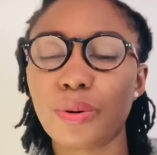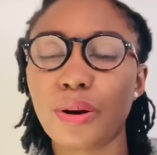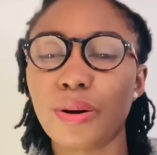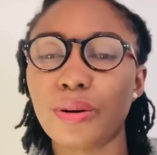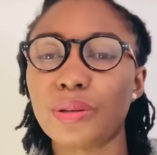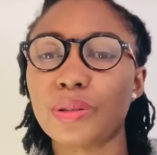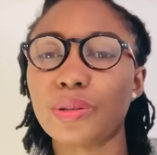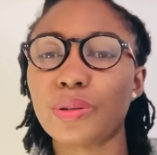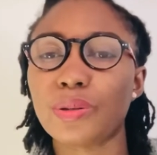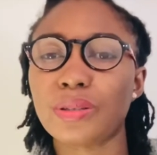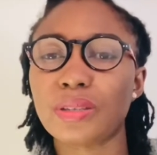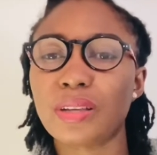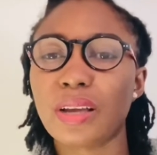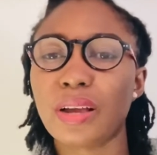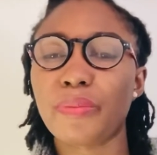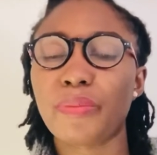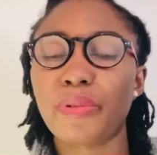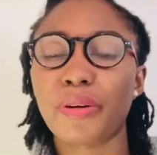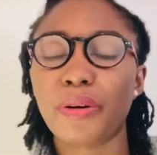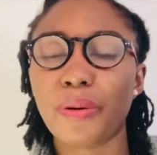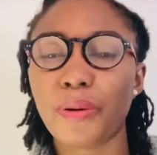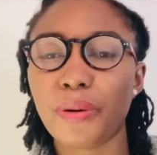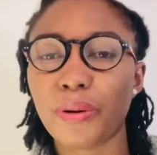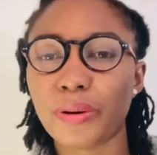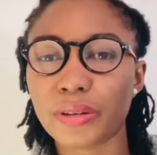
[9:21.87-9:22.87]
on suicide
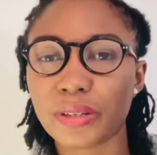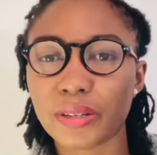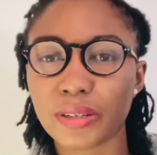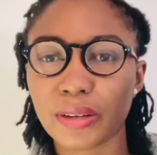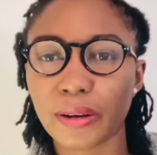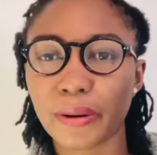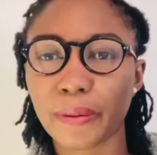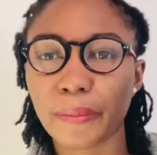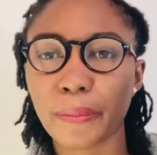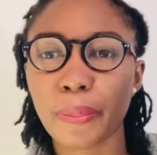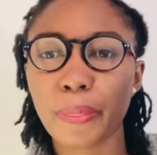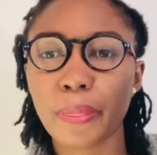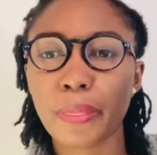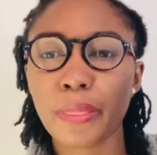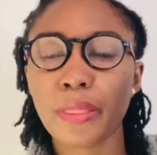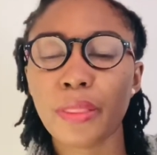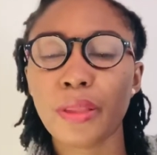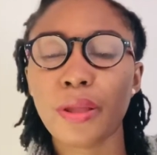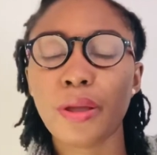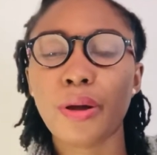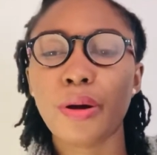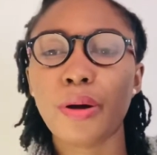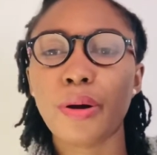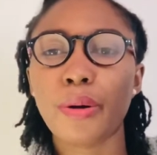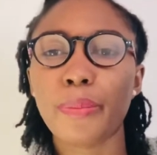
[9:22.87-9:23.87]
precaution
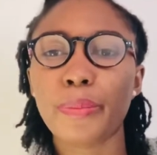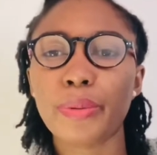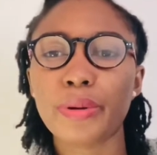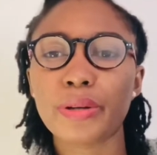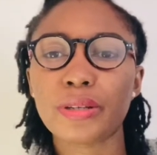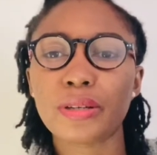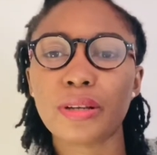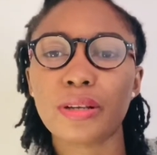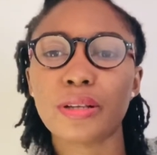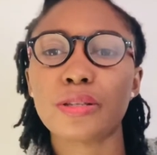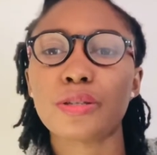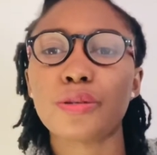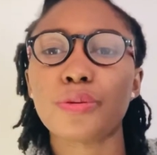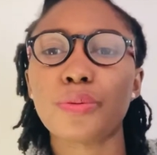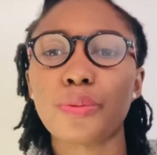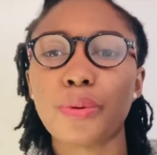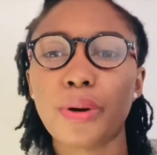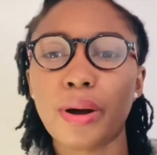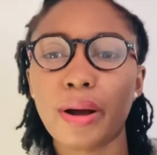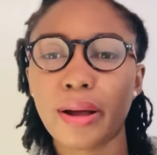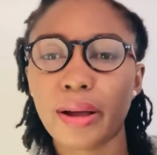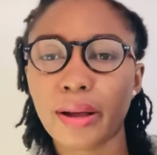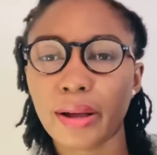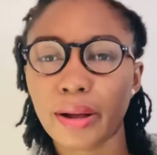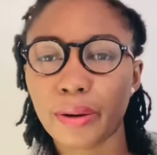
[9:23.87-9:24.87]
or patients who
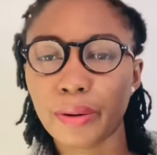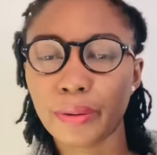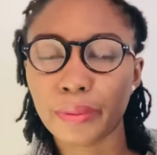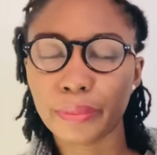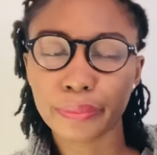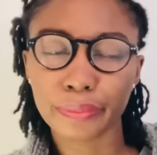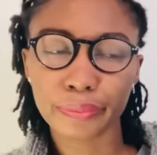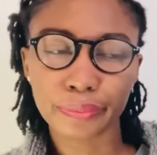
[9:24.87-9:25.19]
are